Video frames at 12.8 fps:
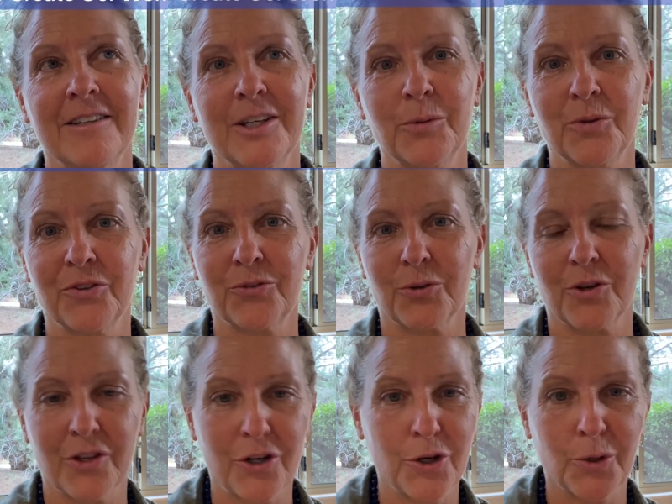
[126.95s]
he was sort
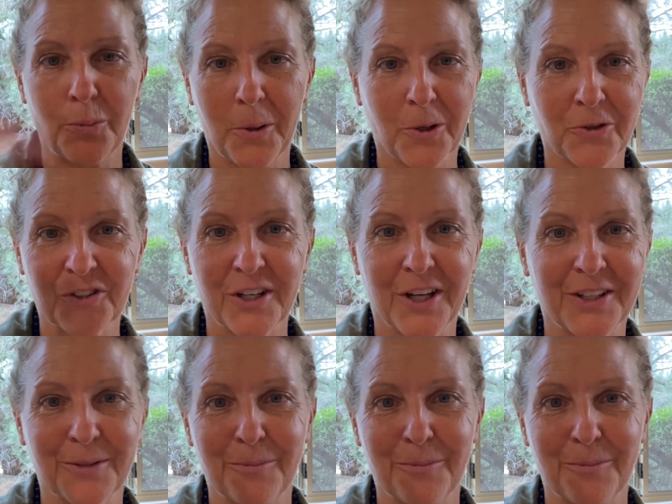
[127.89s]
of the new person on